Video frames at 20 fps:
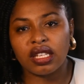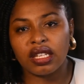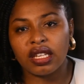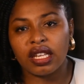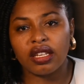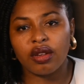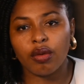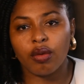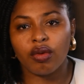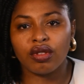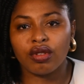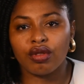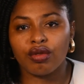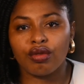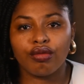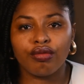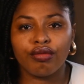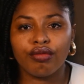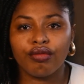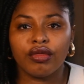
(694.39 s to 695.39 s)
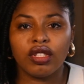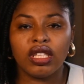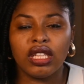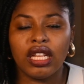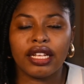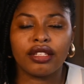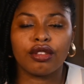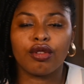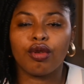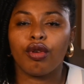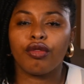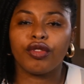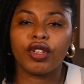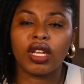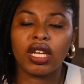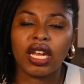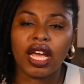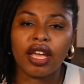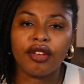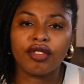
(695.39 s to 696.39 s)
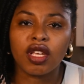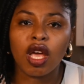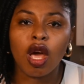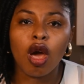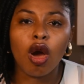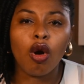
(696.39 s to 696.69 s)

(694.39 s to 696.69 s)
and then they want to let go of their lives.